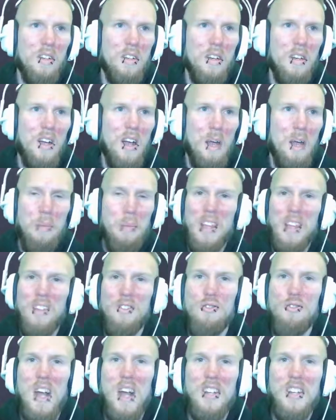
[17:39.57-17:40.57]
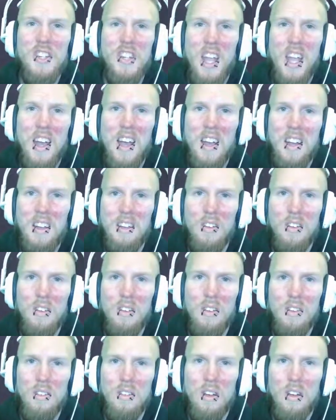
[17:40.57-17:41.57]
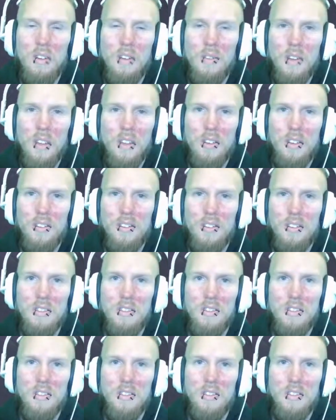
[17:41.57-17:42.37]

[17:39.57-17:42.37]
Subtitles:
a big trash can of others.